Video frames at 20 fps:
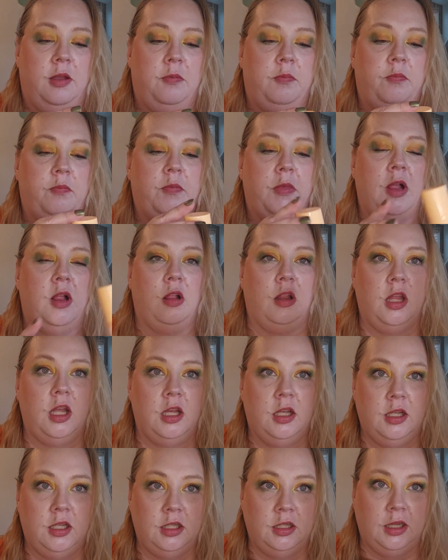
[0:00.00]
Milk
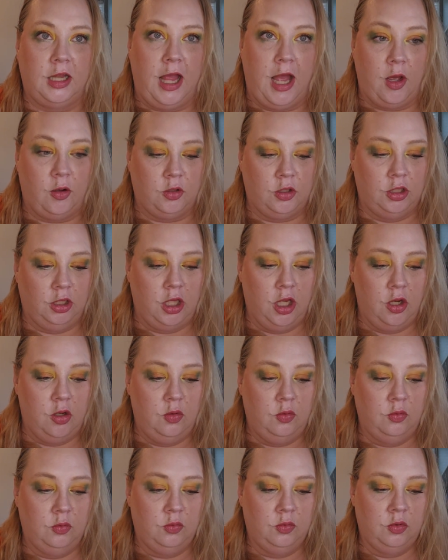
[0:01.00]
Cloud Glow,
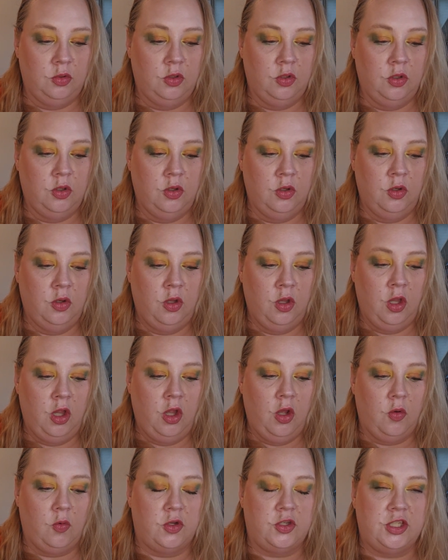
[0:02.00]

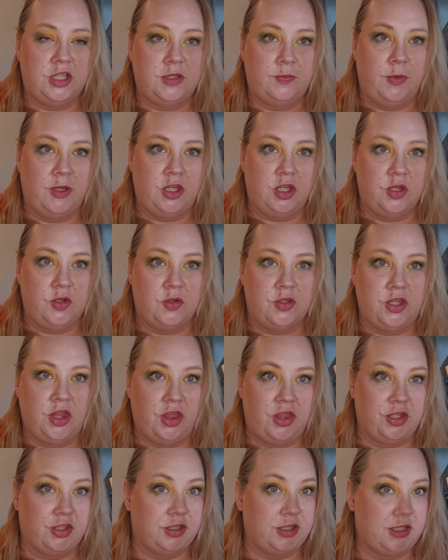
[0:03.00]
which has been used
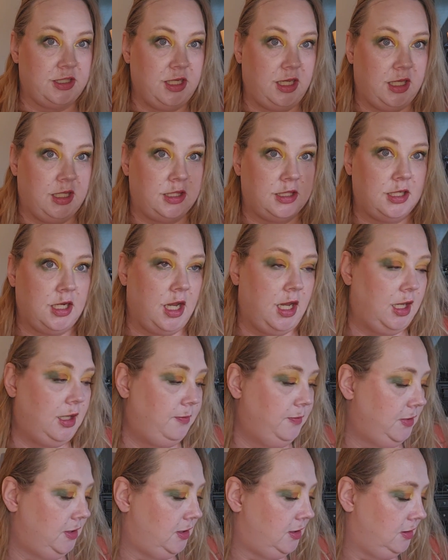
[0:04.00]
13
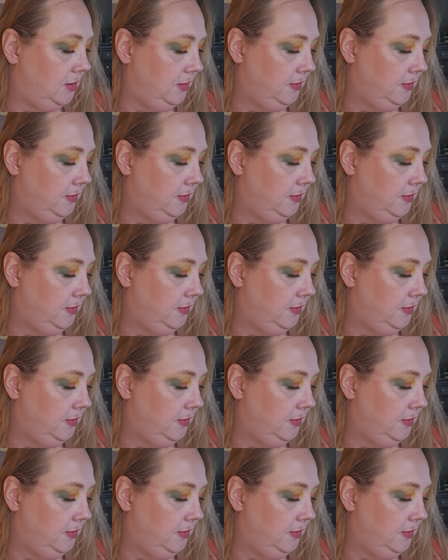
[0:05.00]
times.